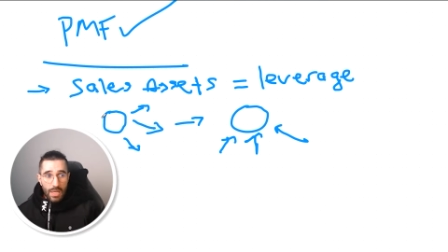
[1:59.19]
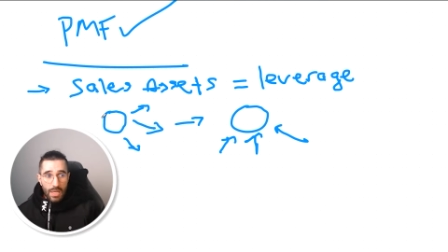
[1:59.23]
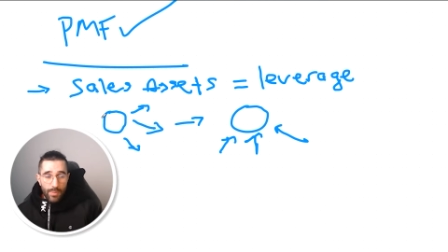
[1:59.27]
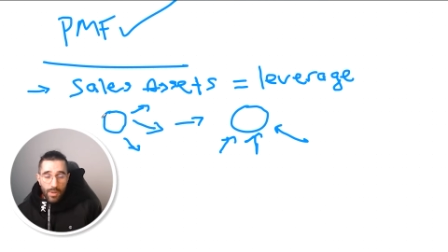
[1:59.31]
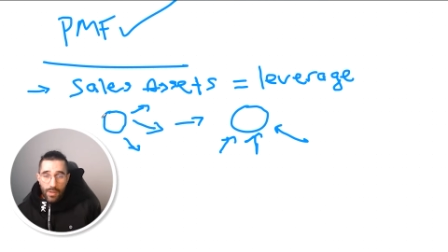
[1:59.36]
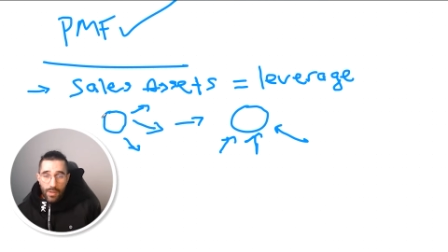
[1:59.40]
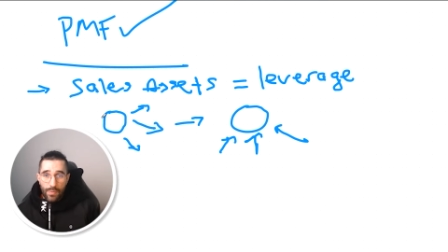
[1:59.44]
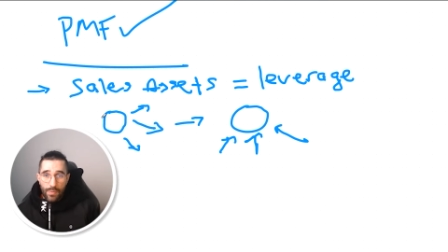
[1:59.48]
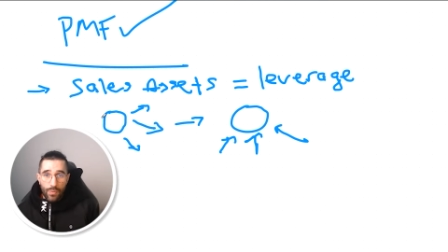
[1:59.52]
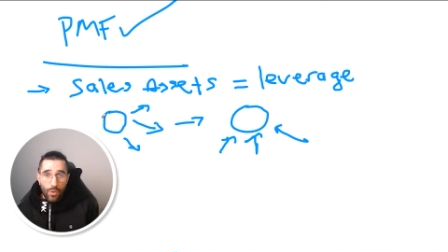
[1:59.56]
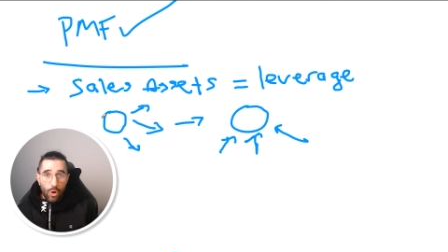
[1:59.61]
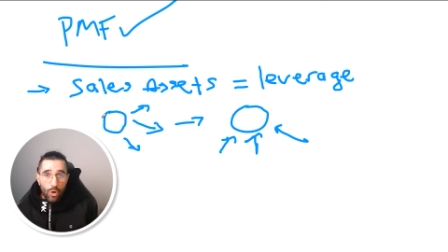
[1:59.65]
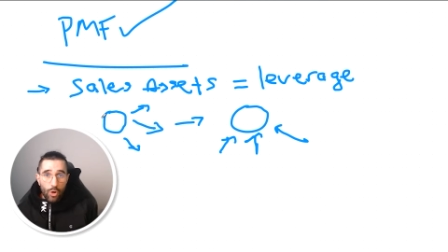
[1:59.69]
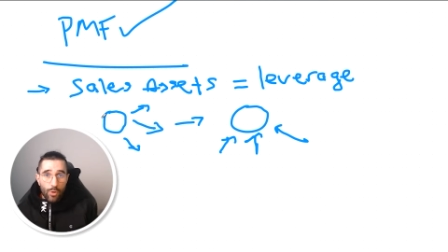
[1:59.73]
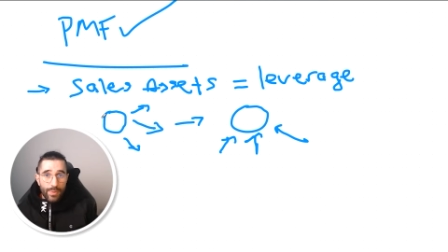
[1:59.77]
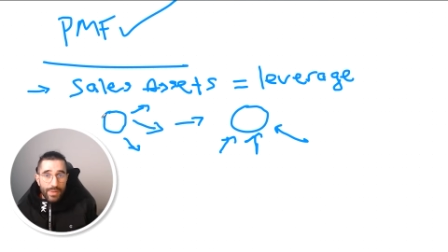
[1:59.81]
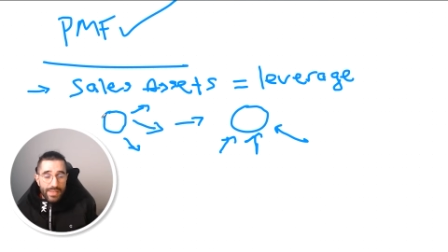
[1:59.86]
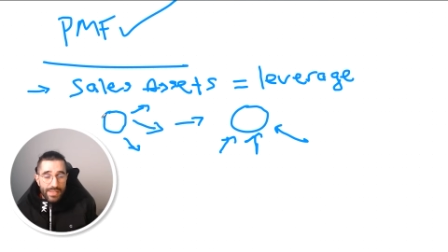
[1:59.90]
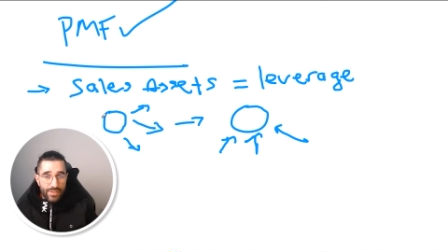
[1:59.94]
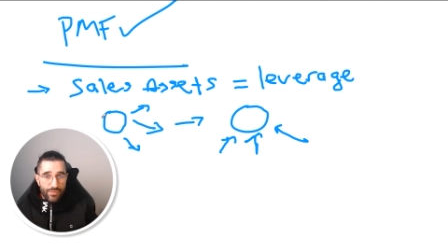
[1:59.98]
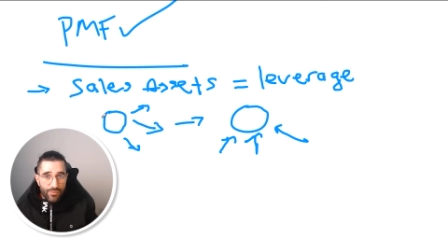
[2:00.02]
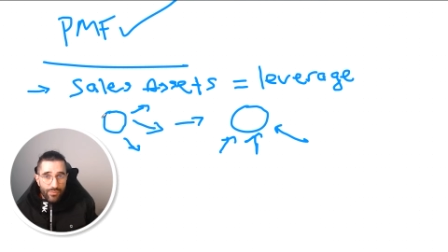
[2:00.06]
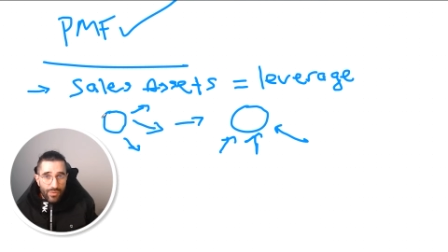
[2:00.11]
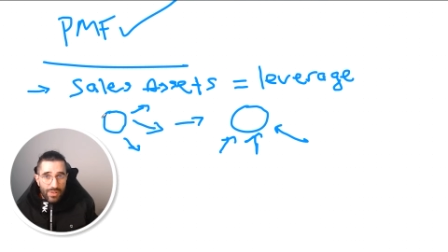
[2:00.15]
but
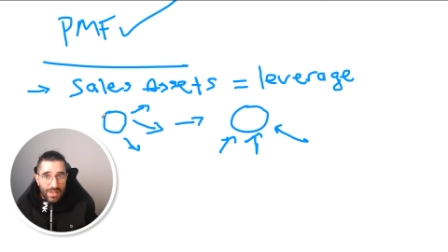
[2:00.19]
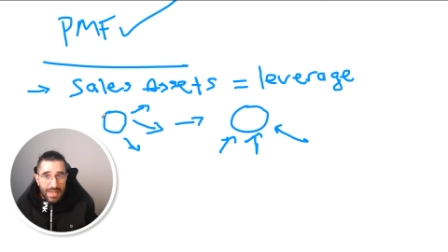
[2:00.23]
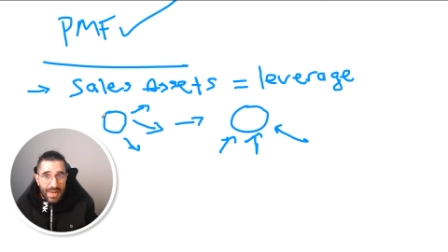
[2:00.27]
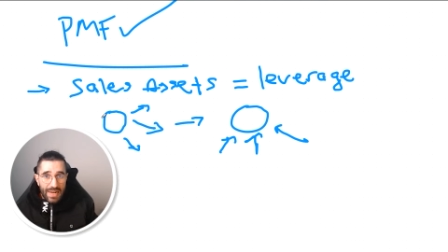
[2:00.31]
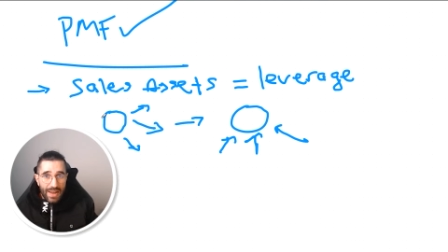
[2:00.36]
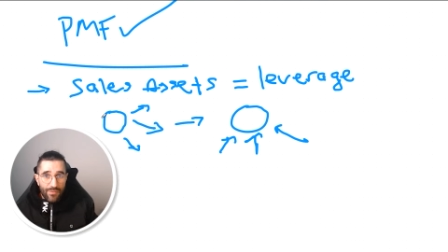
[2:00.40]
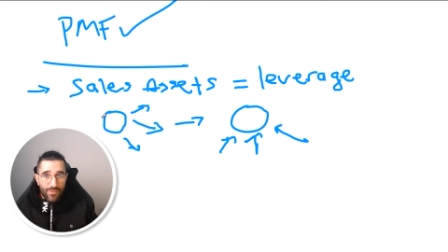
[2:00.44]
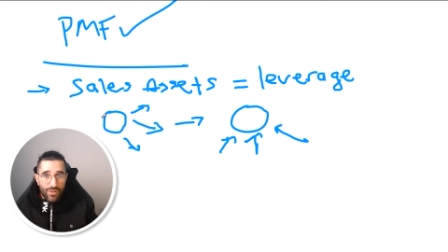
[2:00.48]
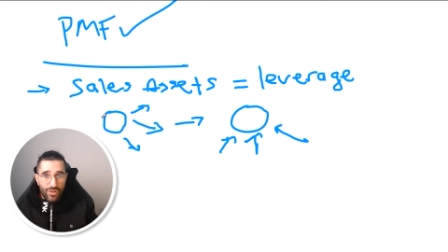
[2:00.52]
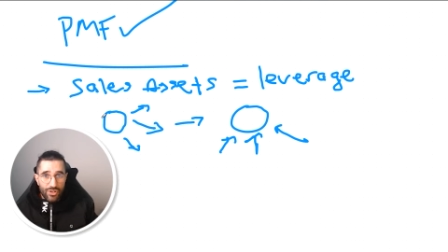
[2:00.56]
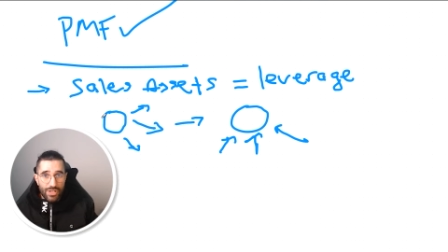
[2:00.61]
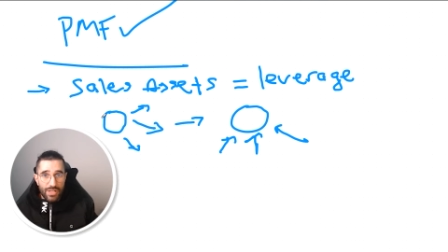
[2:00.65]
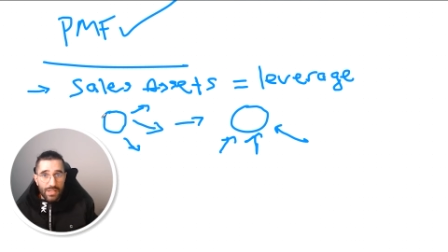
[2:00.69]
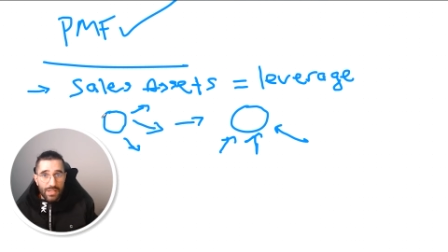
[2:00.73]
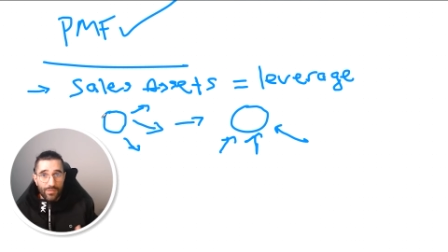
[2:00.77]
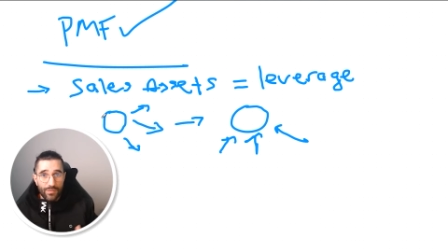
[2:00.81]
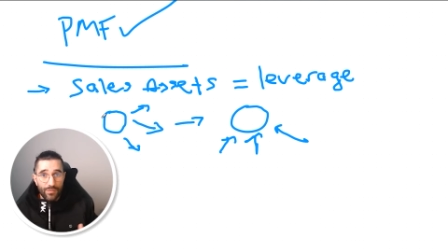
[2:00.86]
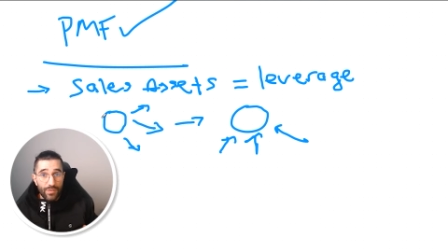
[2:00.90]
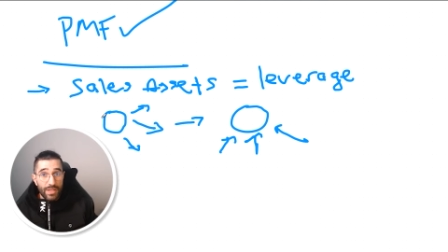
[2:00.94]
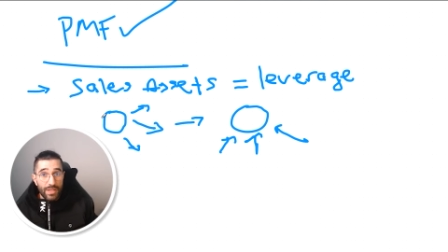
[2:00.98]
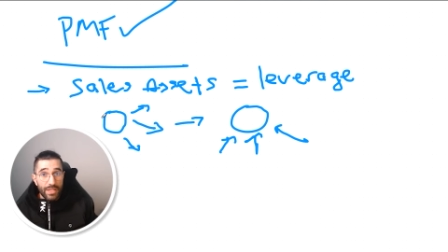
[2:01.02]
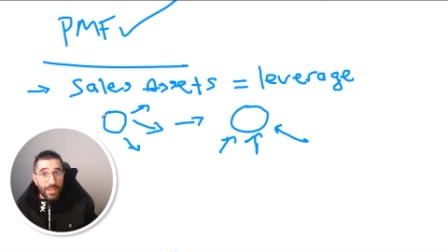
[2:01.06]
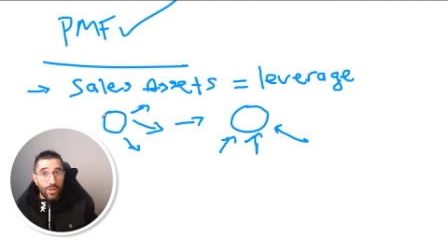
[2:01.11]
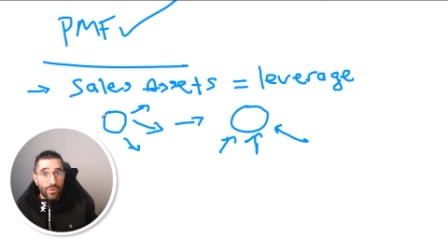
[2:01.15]
nobody's really leveraging
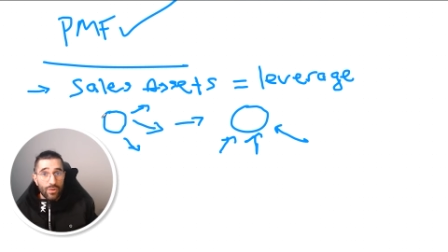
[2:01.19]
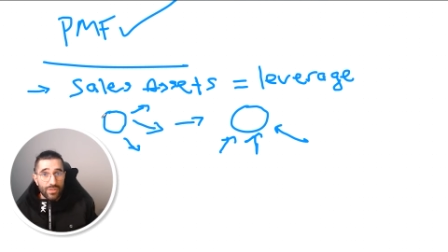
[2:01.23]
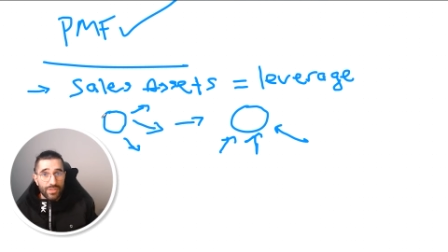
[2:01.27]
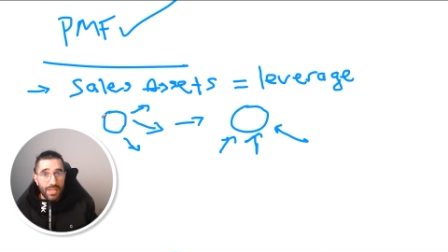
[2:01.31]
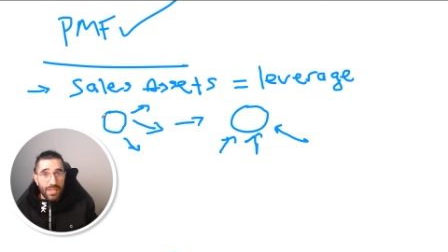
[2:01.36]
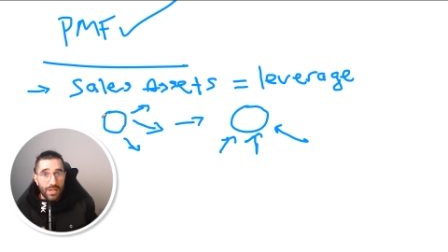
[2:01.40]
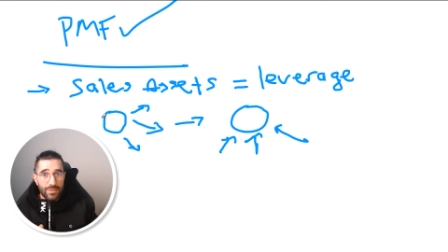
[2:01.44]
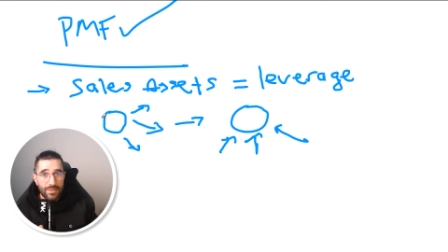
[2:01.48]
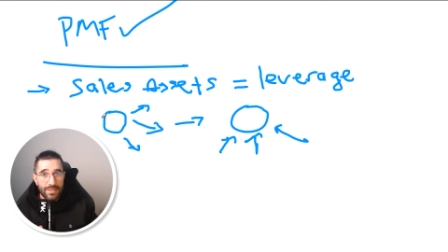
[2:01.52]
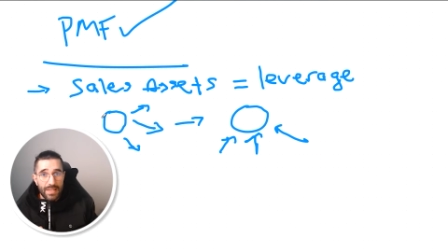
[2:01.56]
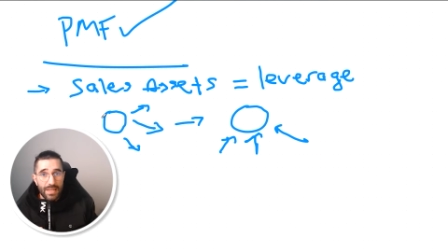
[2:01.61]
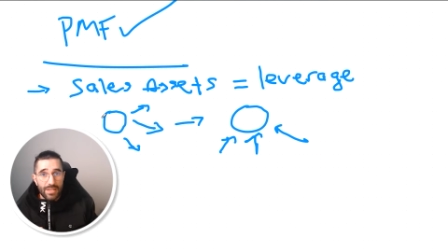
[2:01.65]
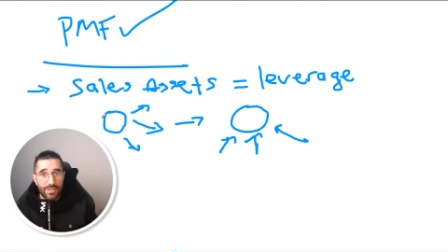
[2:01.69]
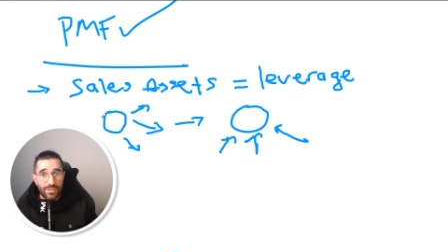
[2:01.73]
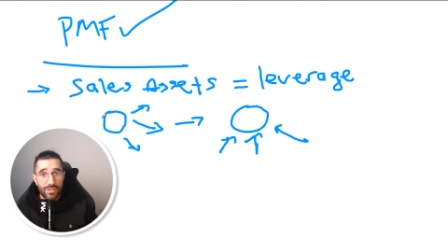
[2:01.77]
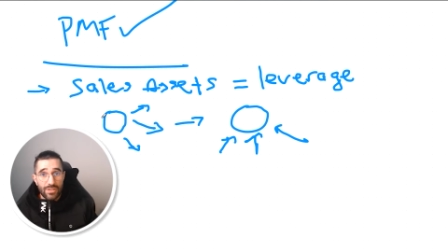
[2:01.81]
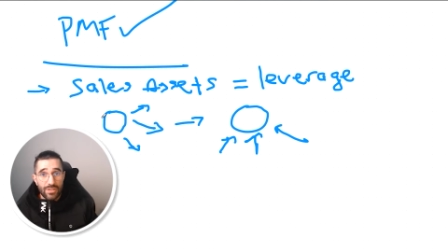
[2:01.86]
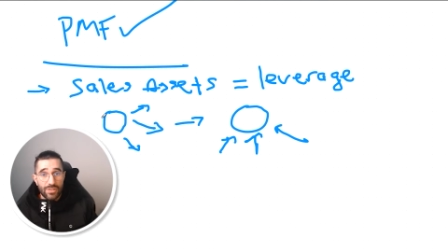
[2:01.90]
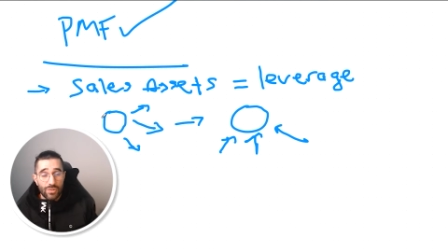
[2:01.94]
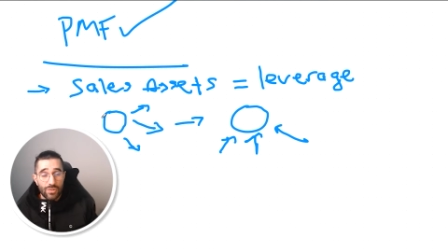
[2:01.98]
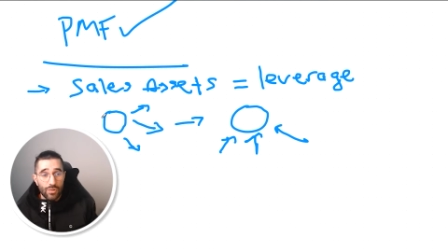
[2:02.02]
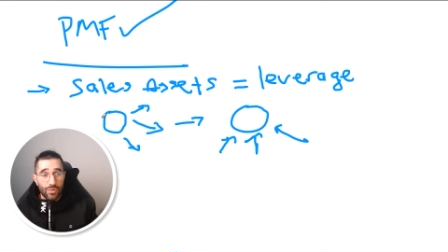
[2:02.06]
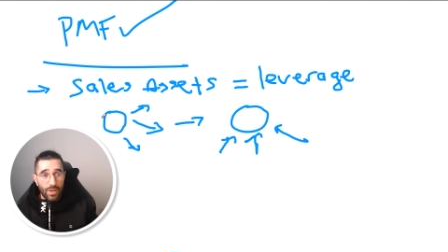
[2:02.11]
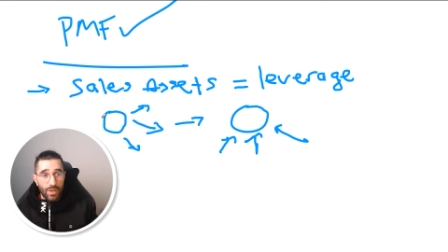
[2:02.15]
video sales
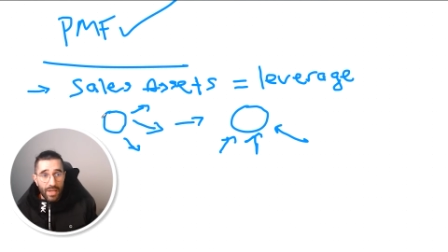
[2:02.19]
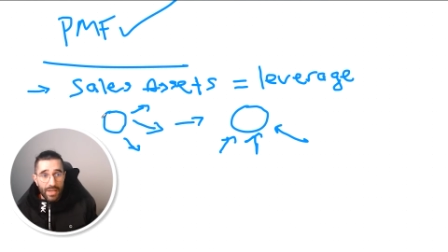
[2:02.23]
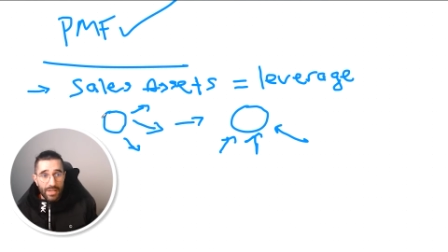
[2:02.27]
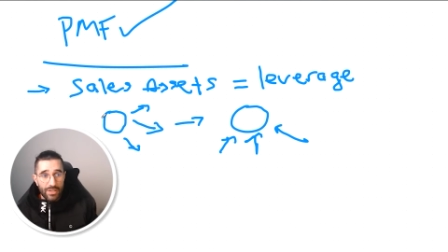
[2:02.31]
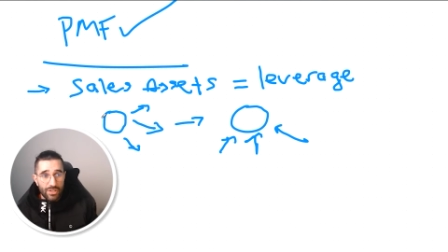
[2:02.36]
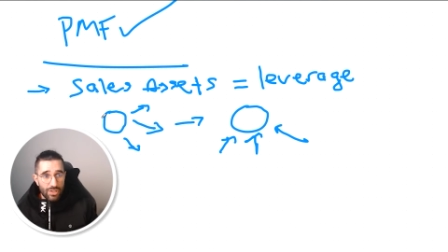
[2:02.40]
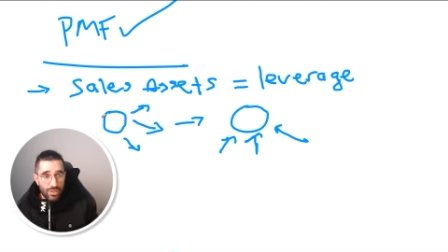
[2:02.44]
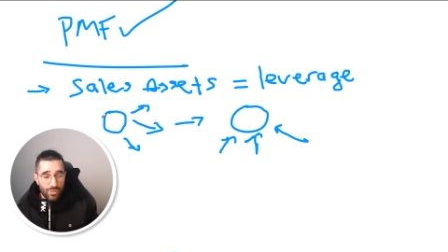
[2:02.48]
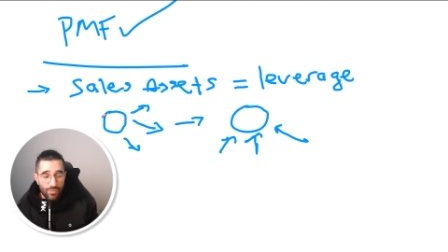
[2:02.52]
letters or like